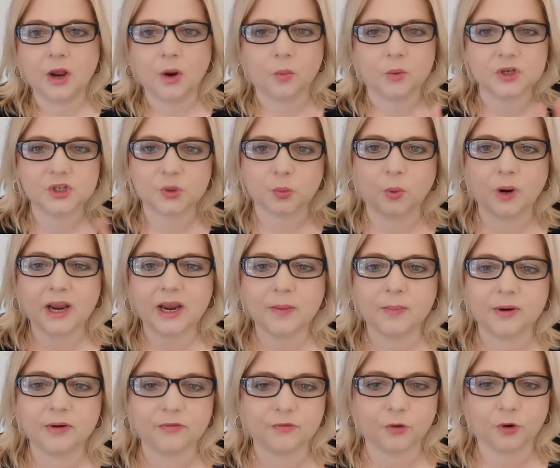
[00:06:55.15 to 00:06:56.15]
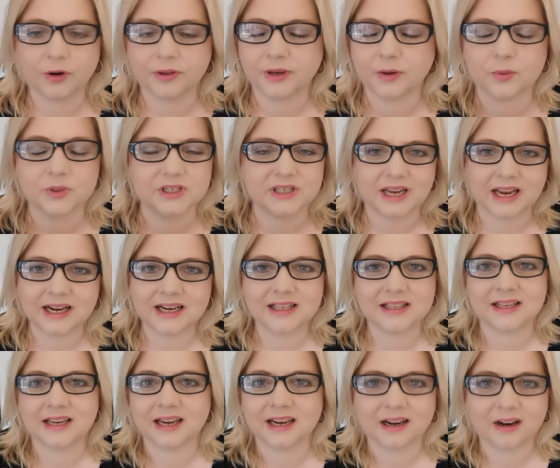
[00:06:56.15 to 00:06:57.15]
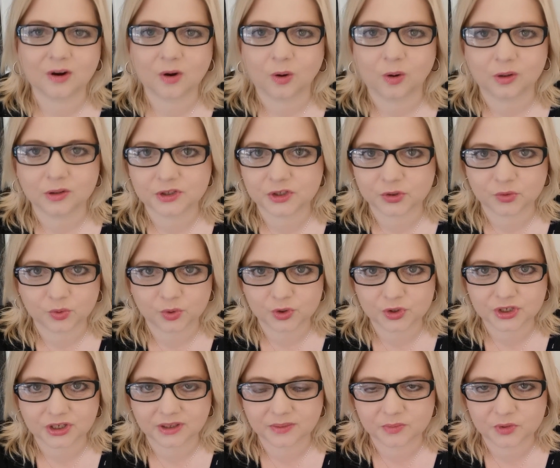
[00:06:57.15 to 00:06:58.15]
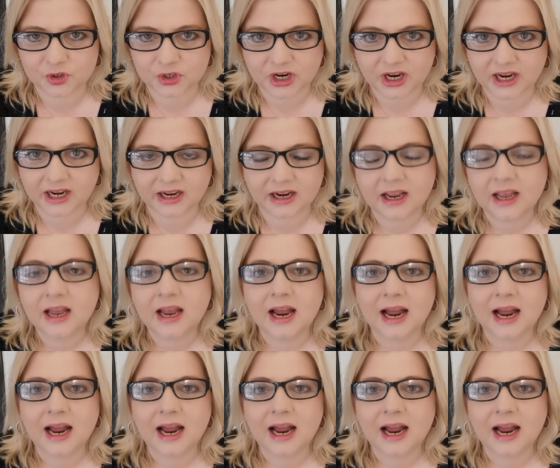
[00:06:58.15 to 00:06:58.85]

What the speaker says: was way before there was anything called Jerusalem Jane.